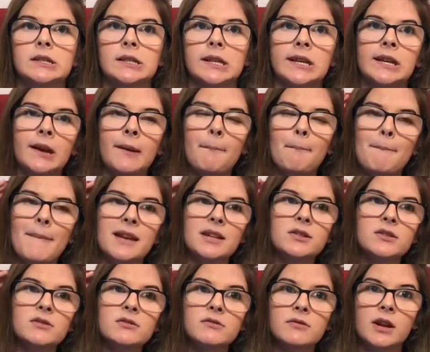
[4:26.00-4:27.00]
like a
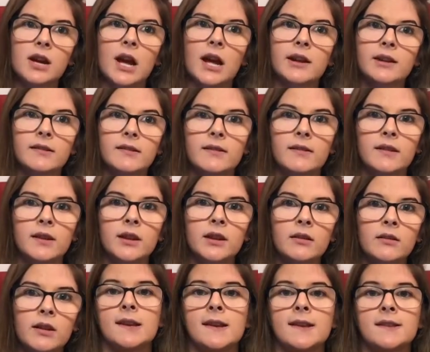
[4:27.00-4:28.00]
mental kind of thing,
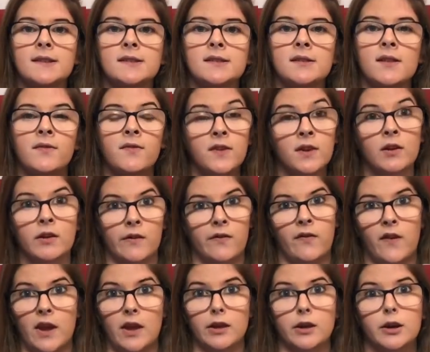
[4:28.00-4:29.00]
is the fear of
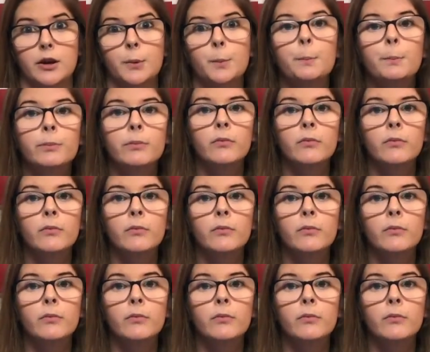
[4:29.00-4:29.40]
failure.